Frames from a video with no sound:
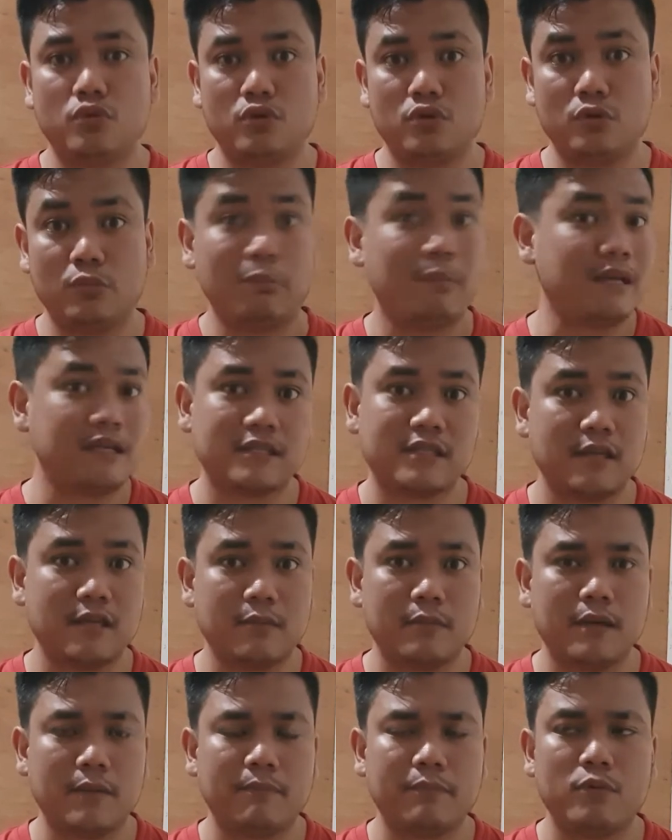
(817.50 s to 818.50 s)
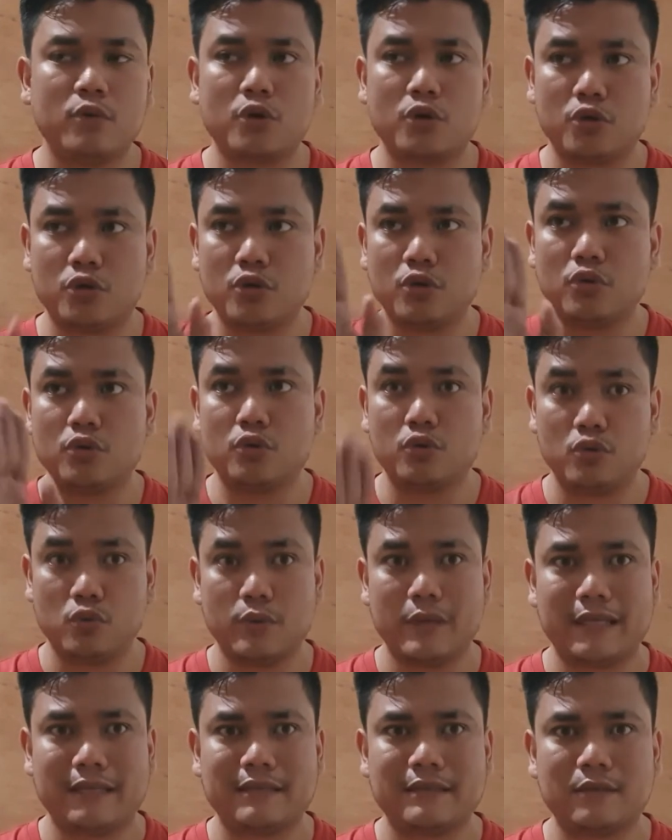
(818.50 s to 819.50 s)
mix them up, or don't do
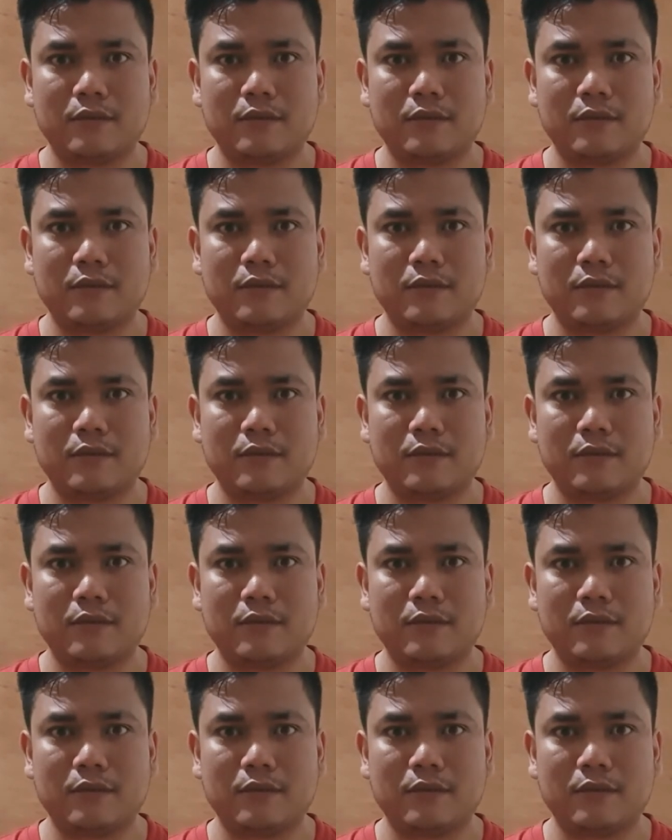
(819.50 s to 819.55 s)
it.